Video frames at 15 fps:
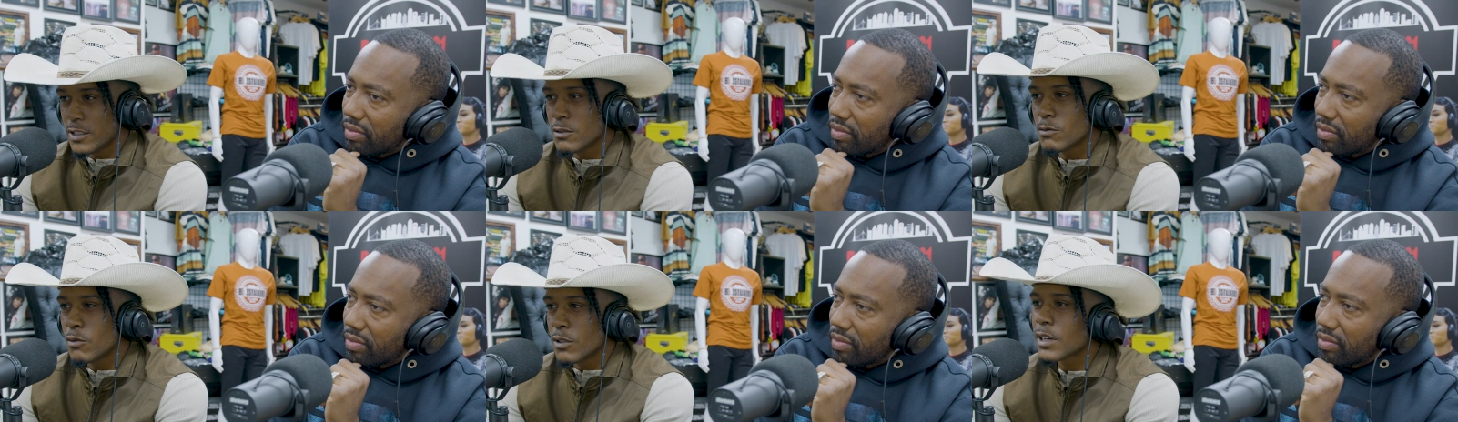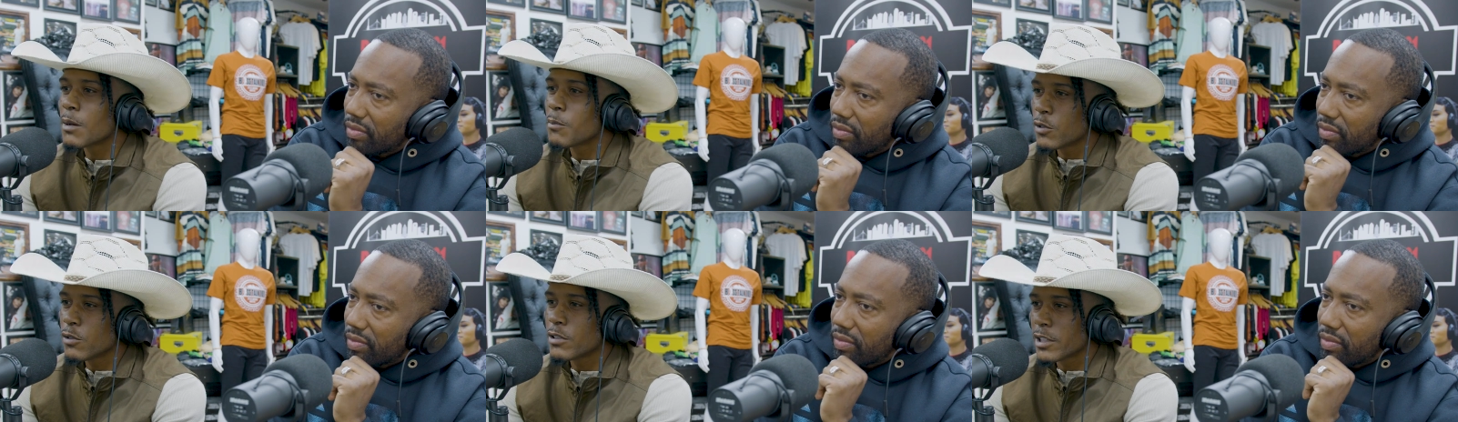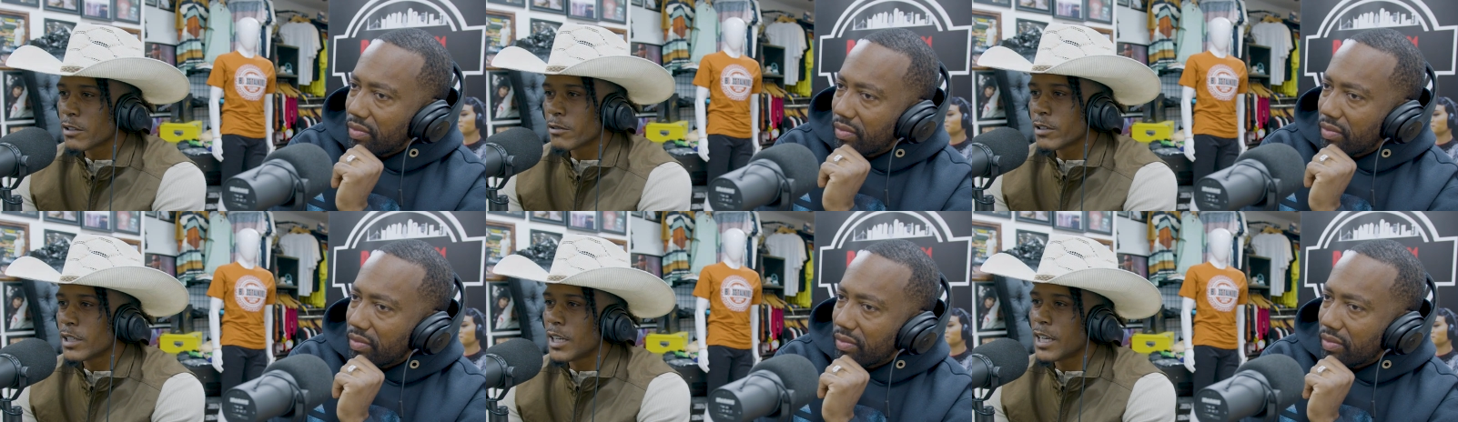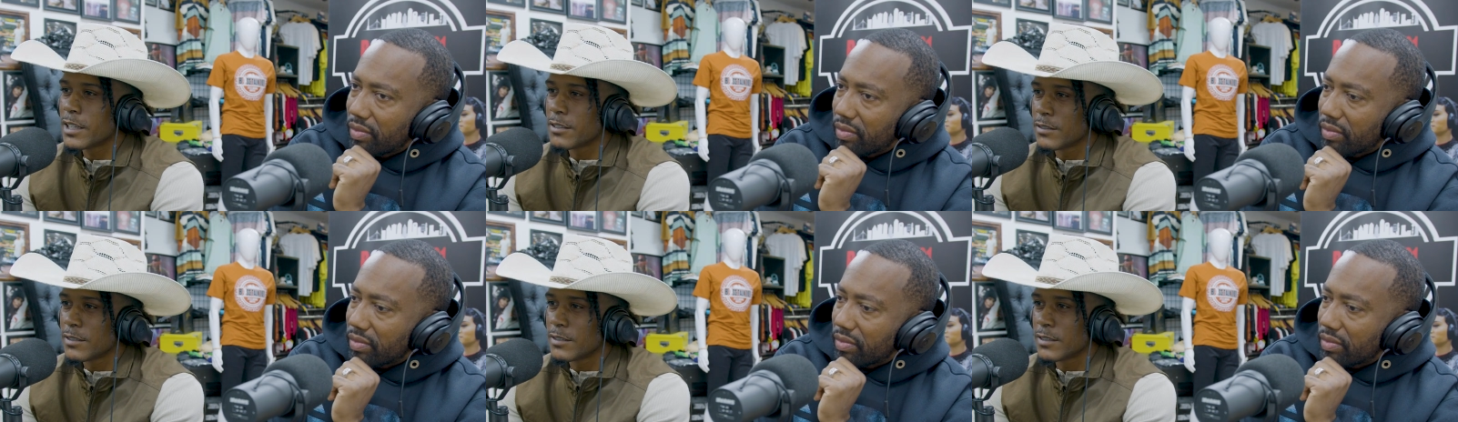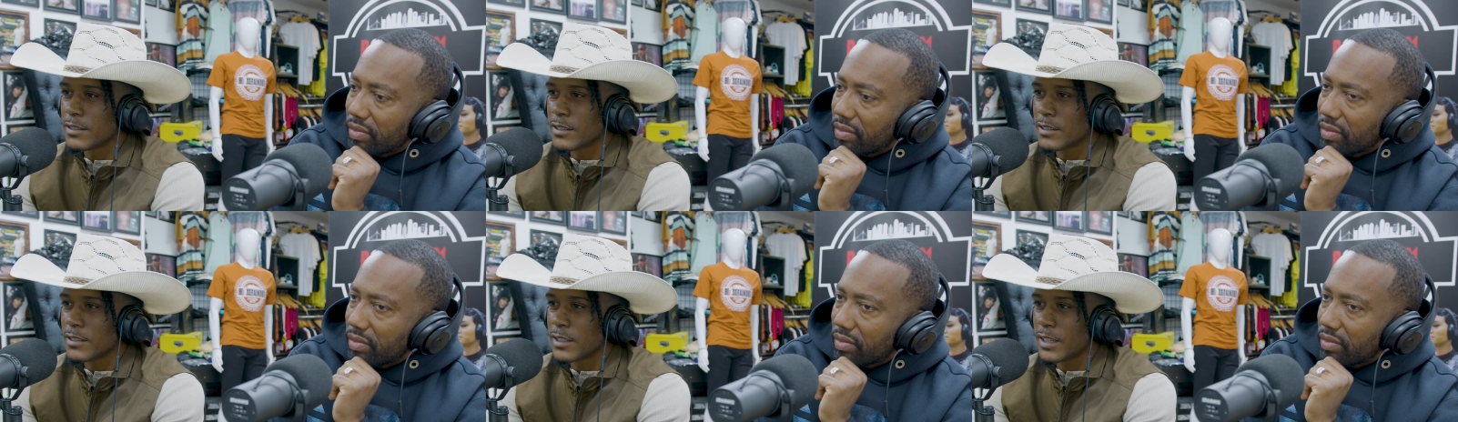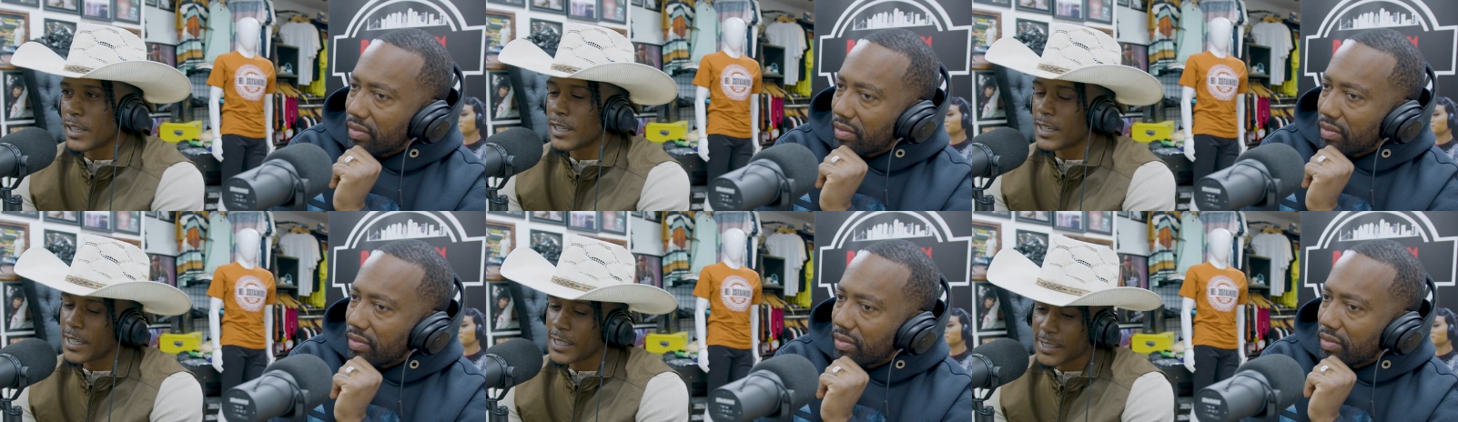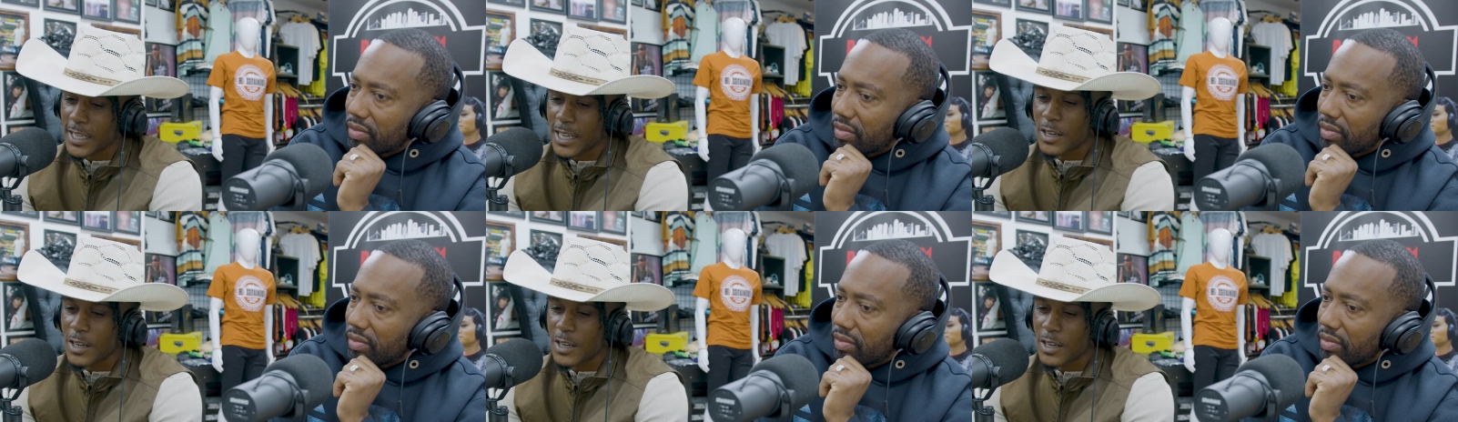Speaker 1: is what I'm doing in real life. Mm-hmm. And